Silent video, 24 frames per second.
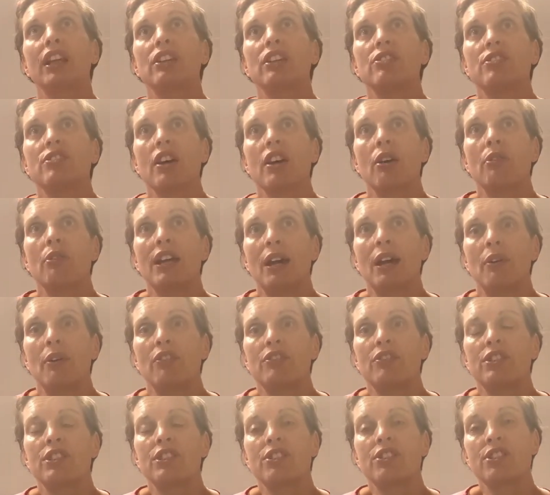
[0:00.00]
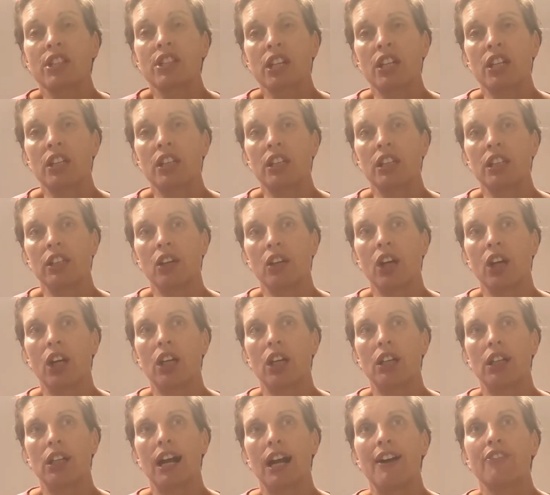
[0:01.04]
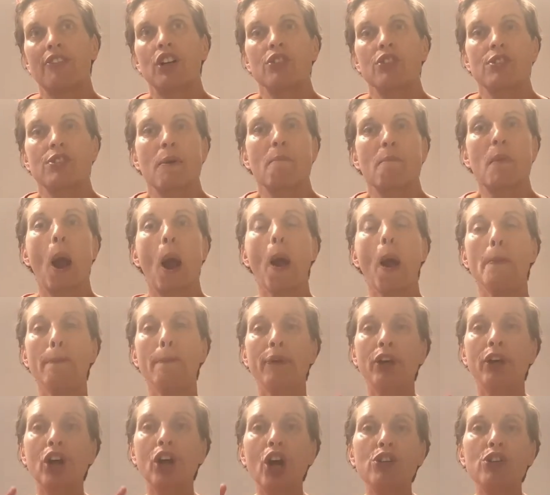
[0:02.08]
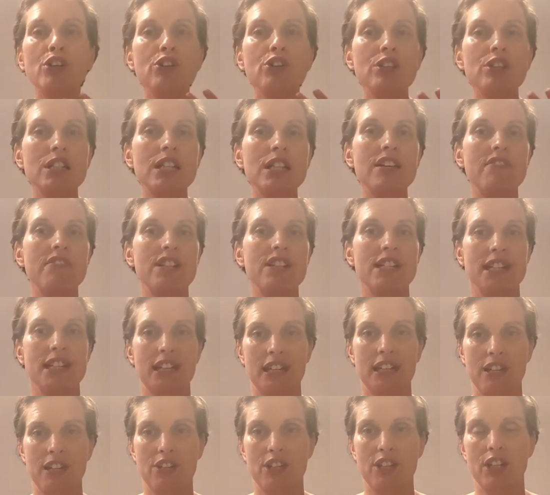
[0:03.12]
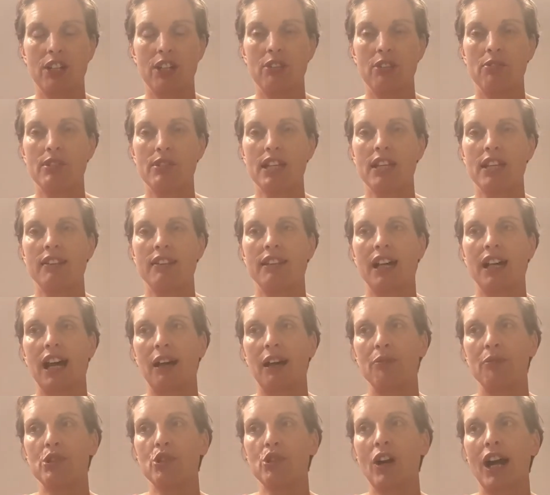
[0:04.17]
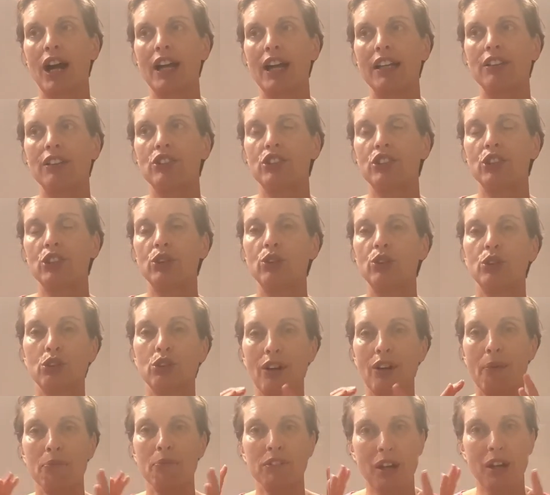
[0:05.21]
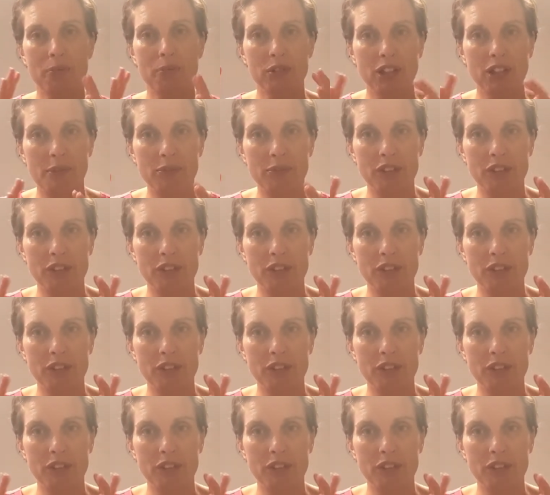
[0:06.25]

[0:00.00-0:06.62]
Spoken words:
So yeah, I've got some productivity issues in that I'm trying to cram